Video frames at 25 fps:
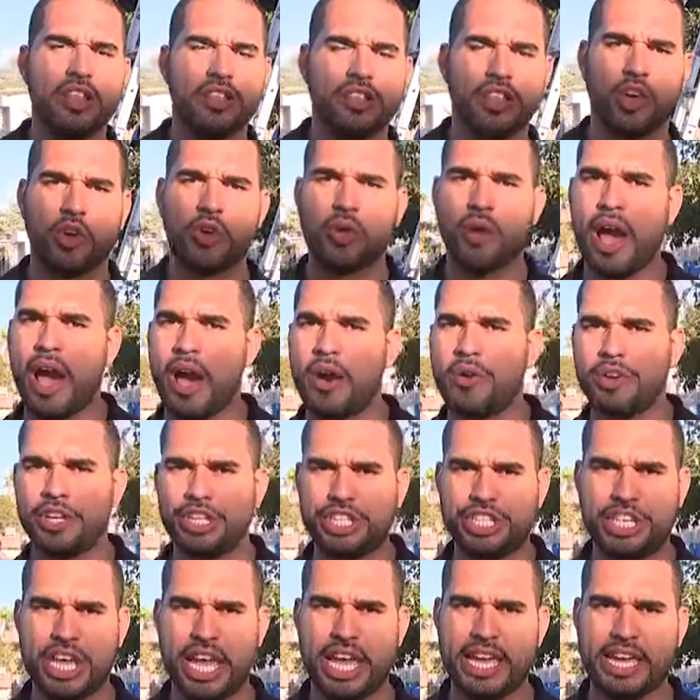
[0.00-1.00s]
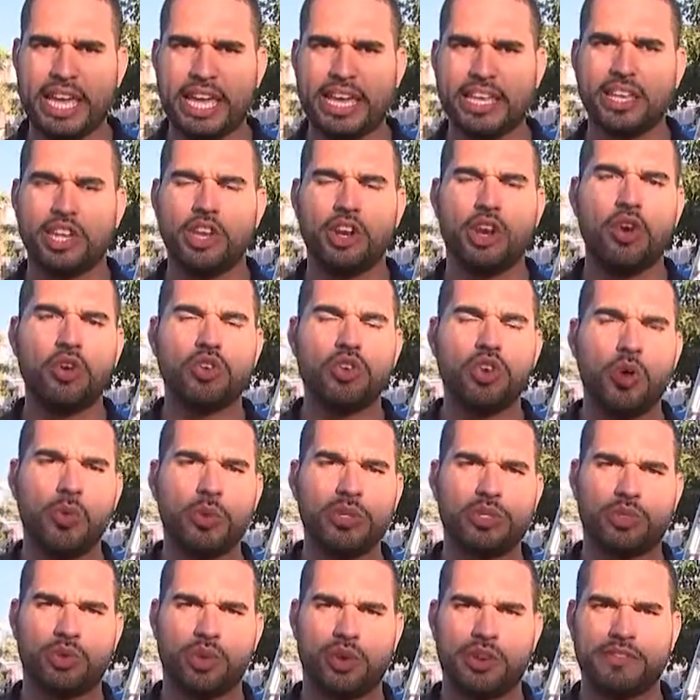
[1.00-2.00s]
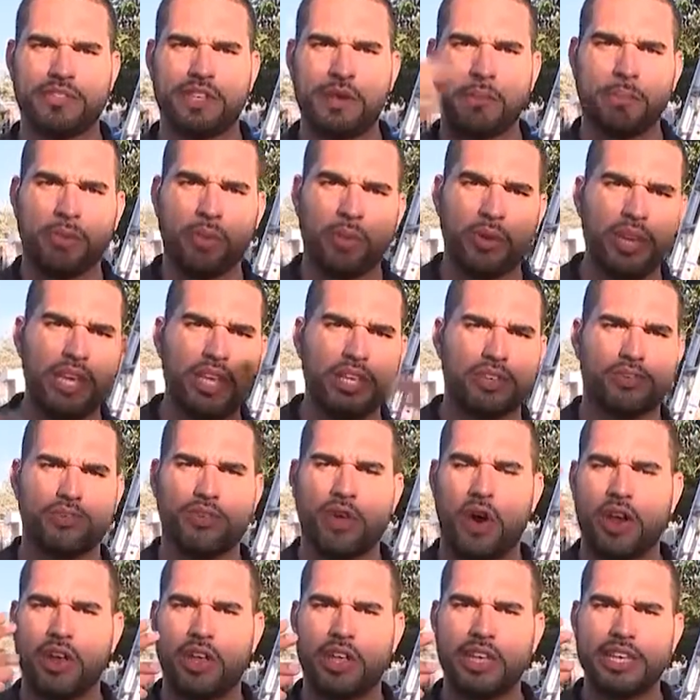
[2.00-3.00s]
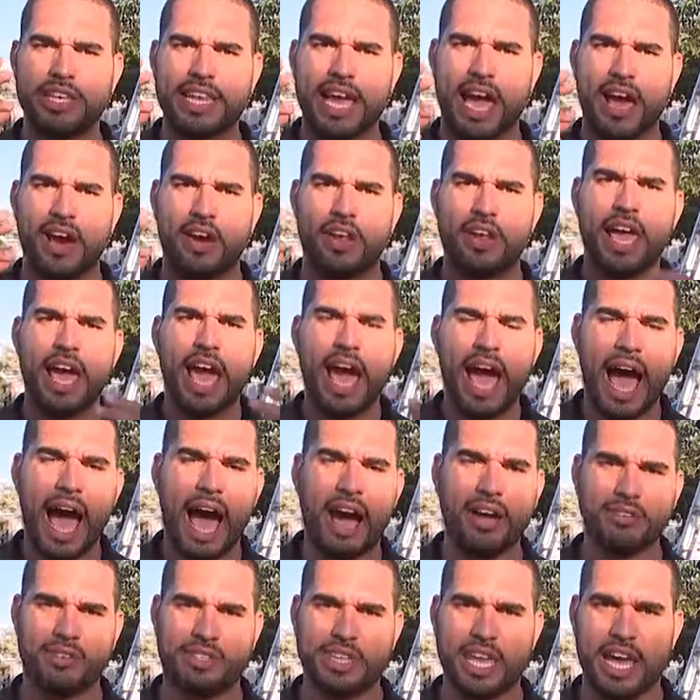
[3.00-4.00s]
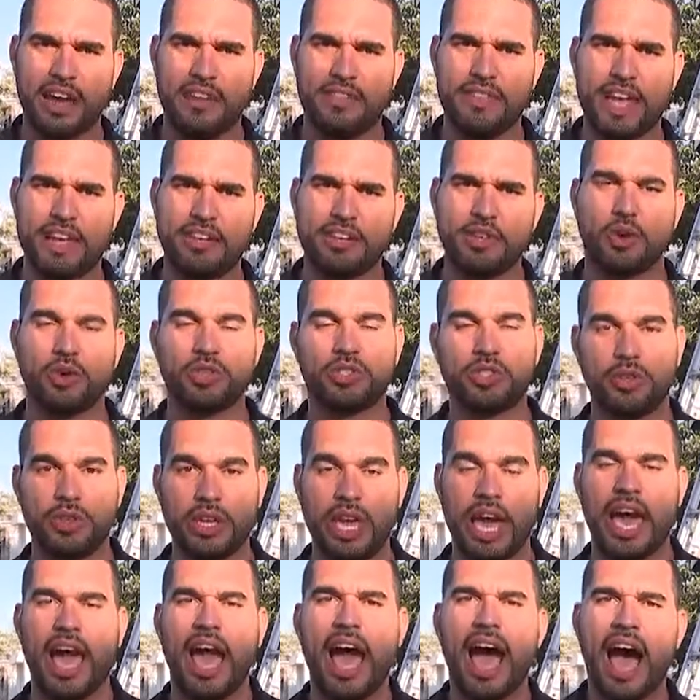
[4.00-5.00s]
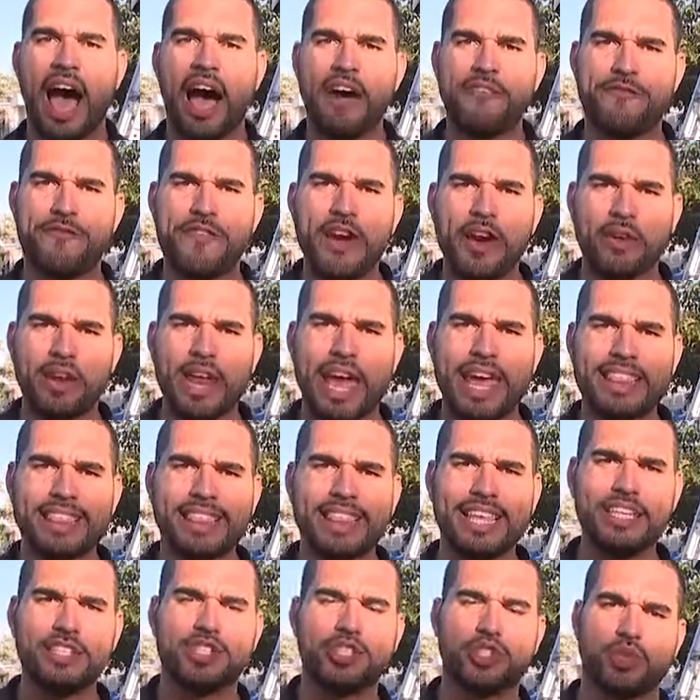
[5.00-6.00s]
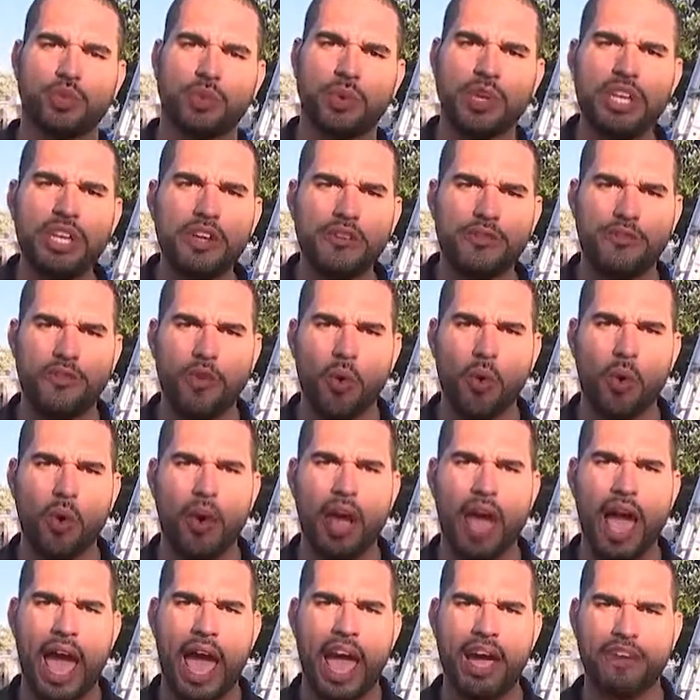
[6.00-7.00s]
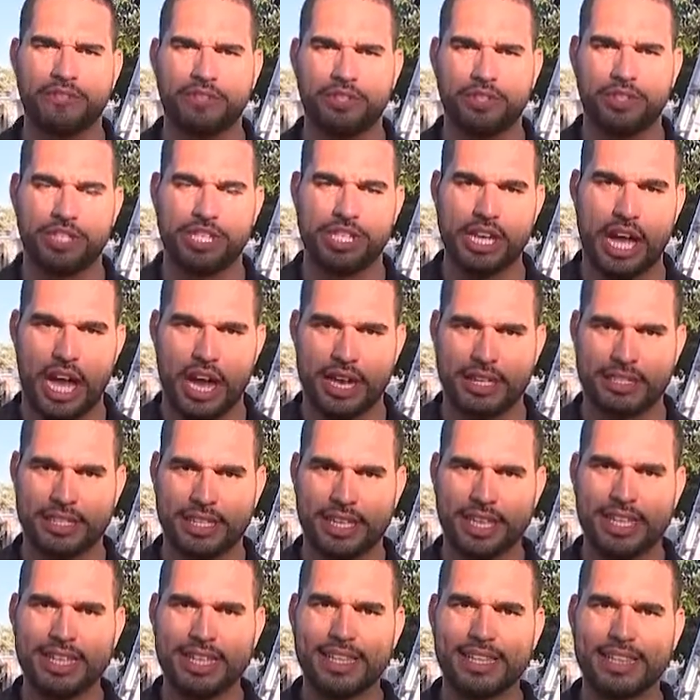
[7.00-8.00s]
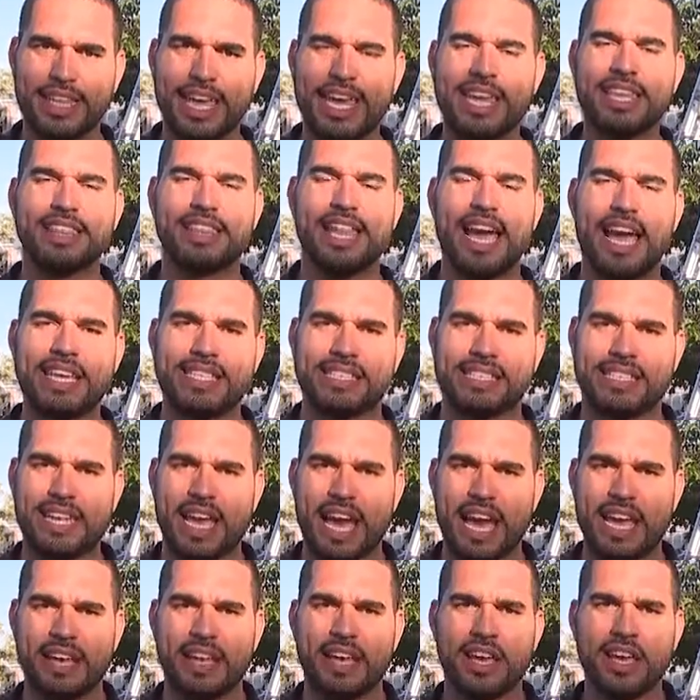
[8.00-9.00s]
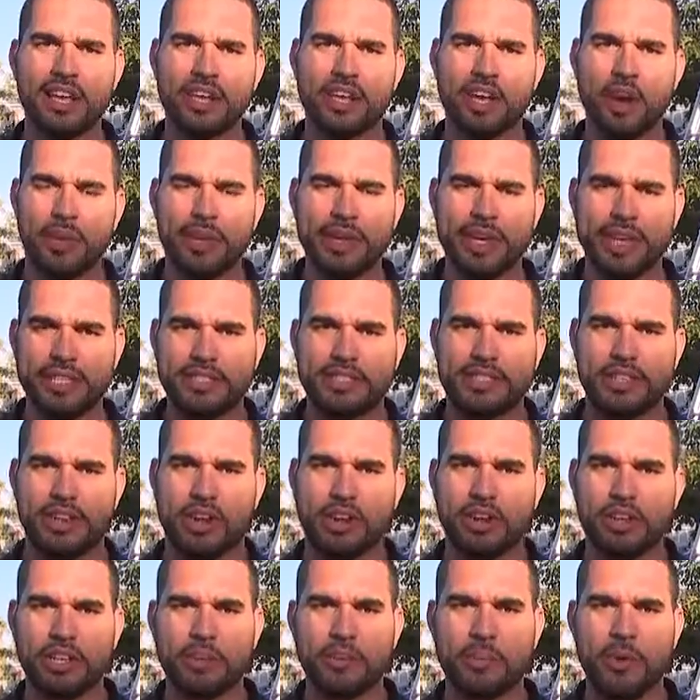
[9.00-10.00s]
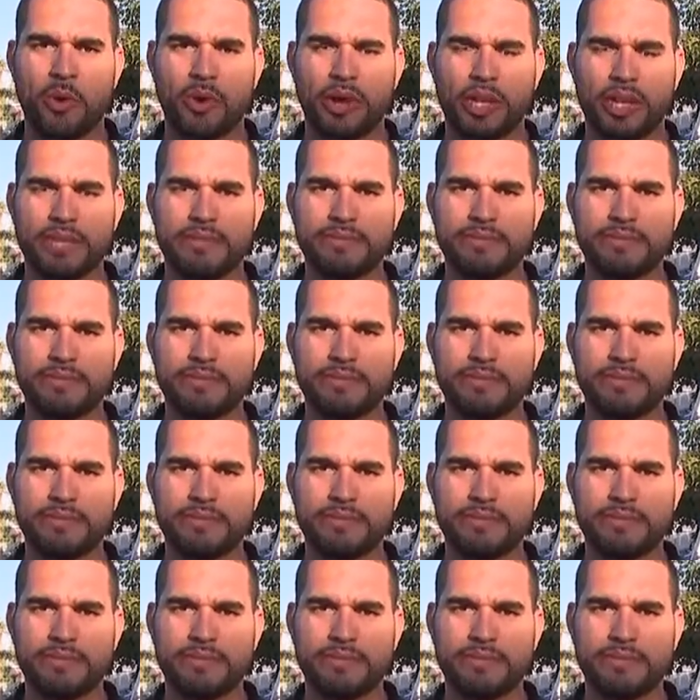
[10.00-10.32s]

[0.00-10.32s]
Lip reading: The ground is shaking. You don't know what sort of debris is falling down outside of that door. So yeah, I felt at least 3 to 4 aftershocks late last night going into the early morning.